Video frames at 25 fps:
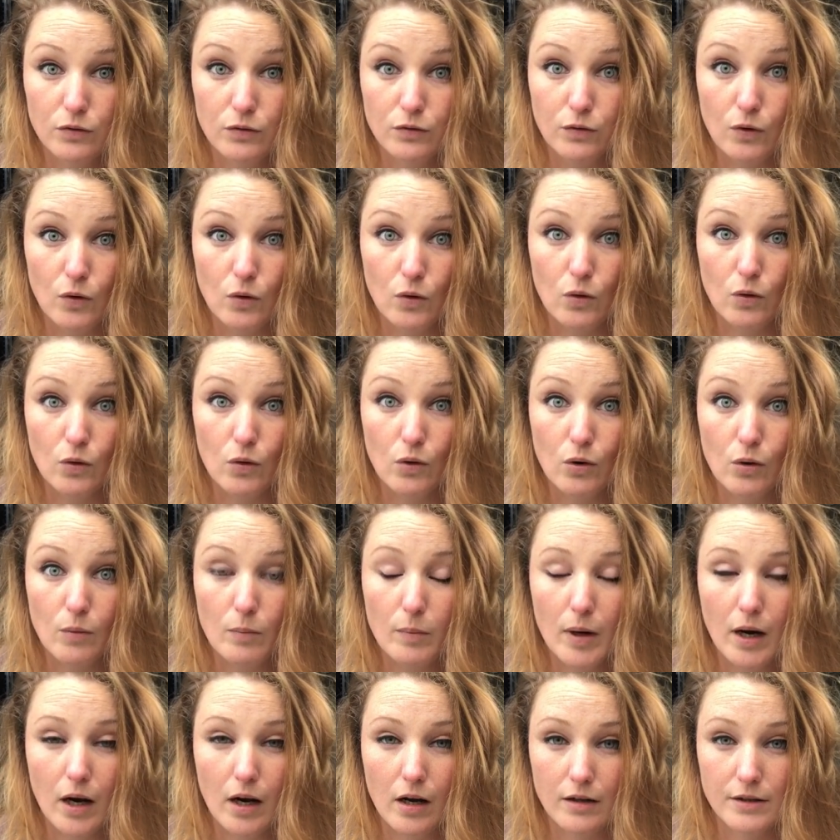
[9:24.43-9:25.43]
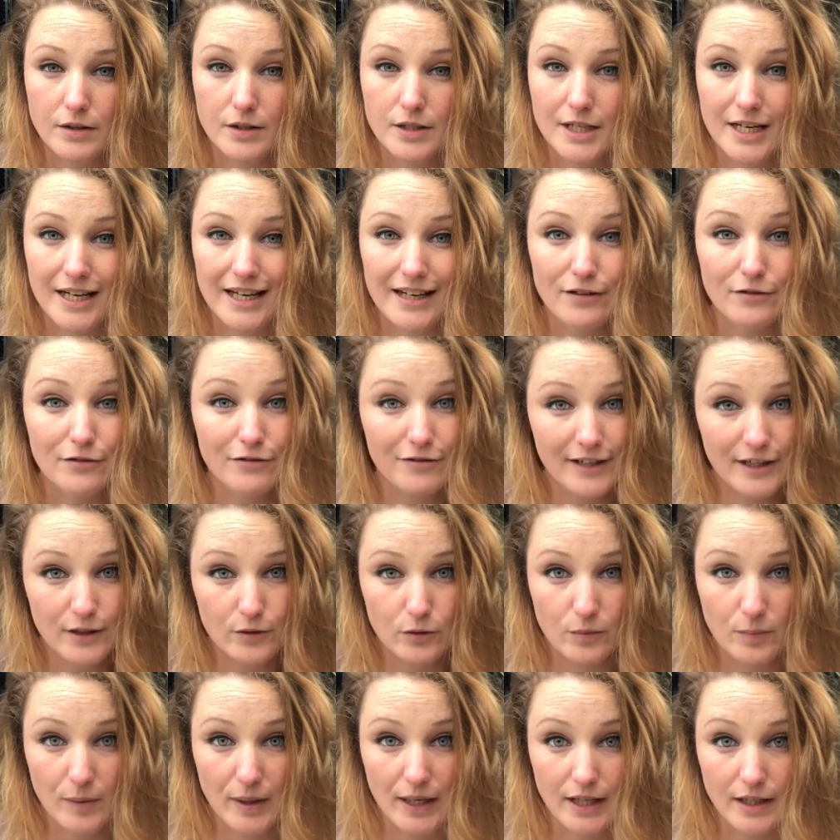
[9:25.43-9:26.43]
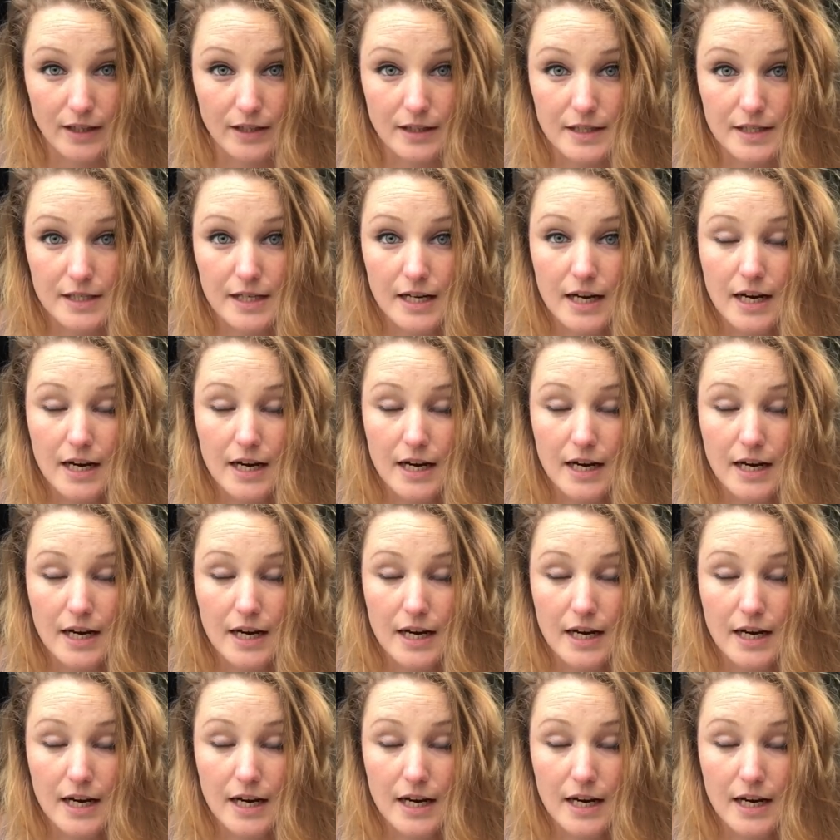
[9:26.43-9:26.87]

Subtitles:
for planting field beans,